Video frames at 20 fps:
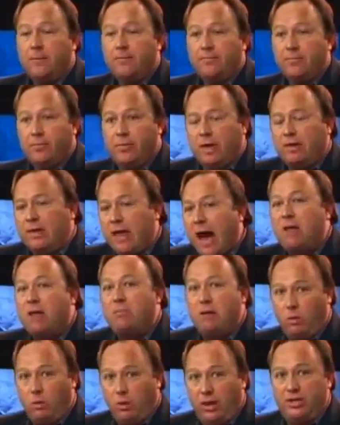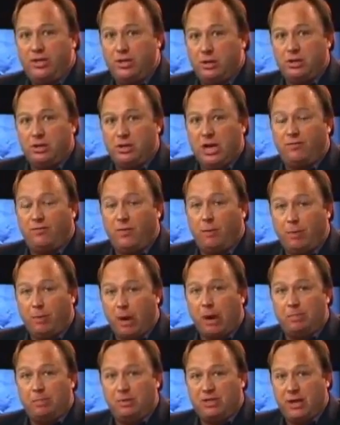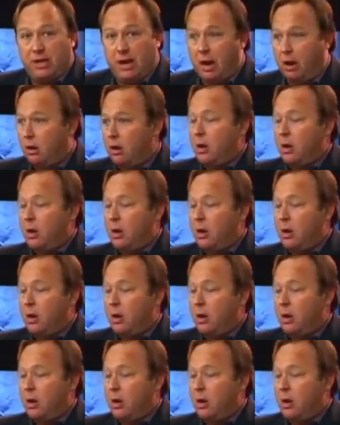They got to be releasing this stuff on purpose now.